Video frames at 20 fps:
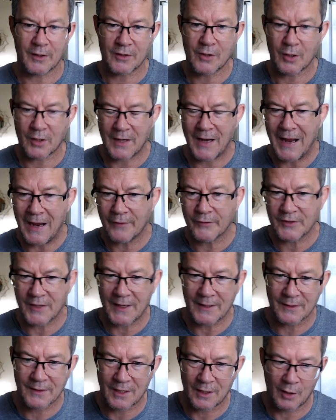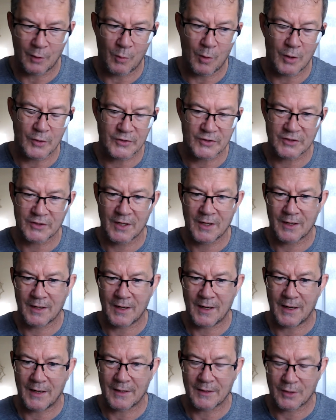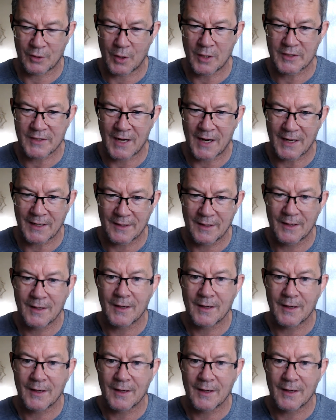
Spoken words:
you can have 10 kilowatts grid tied,